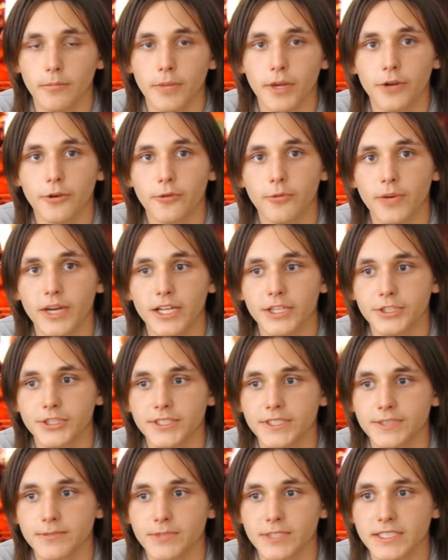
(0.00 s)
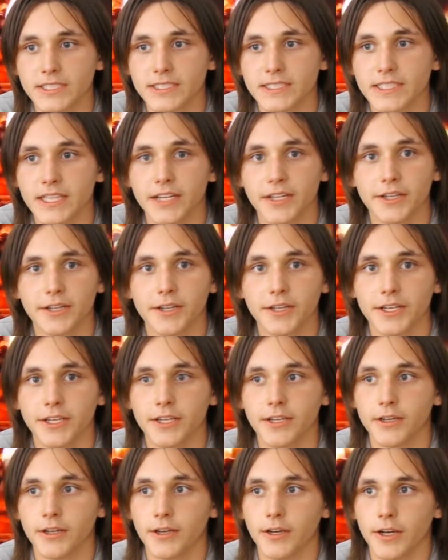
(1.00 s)
better wages when
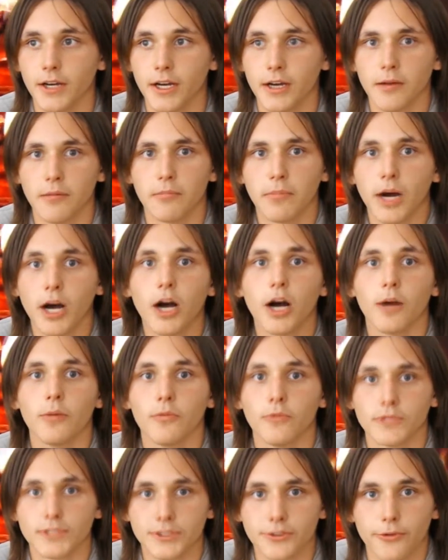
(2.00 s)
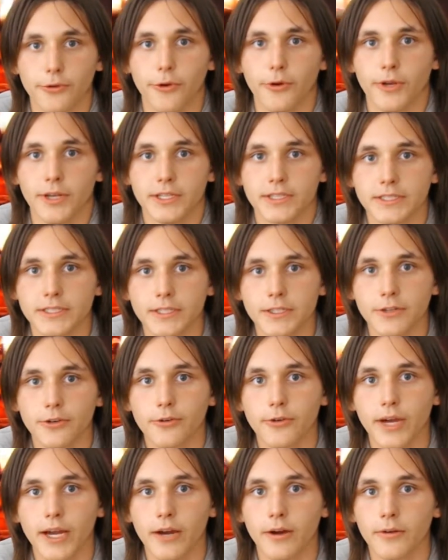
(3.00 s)
suddenly a bomb was thrown into
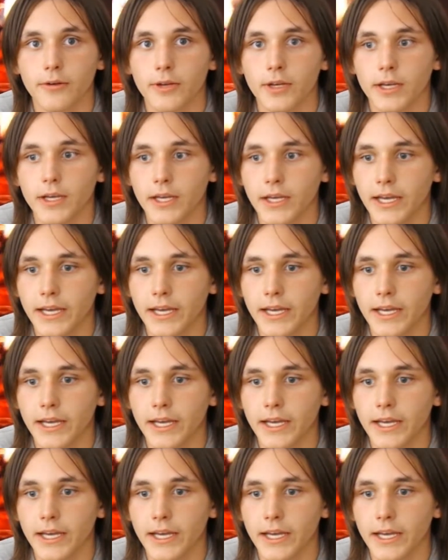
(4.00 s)
the crowd.